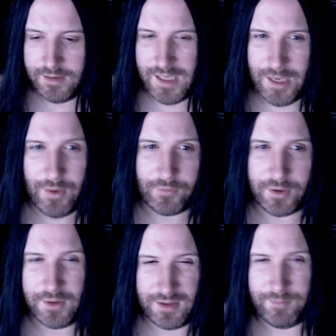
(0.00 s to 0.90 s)
However, I
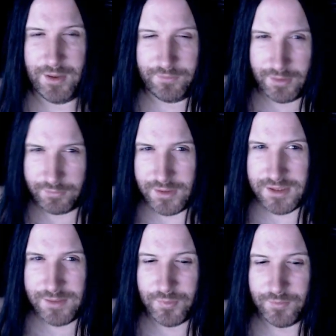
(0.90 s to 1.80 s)
think they made a very, very
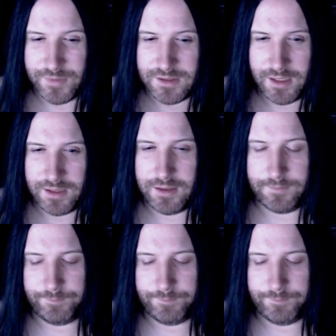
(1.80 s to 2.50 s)
simple mistake.